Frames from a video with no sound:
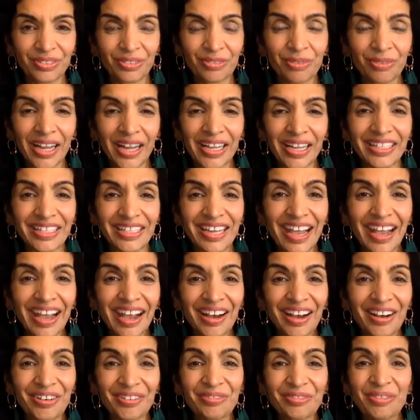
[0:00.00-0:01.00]
Right
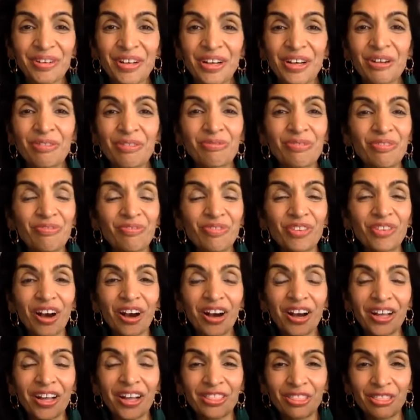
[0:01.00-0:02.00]
now, we've
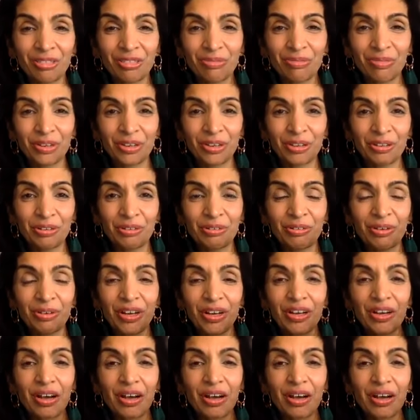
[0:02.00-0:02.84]
gone through,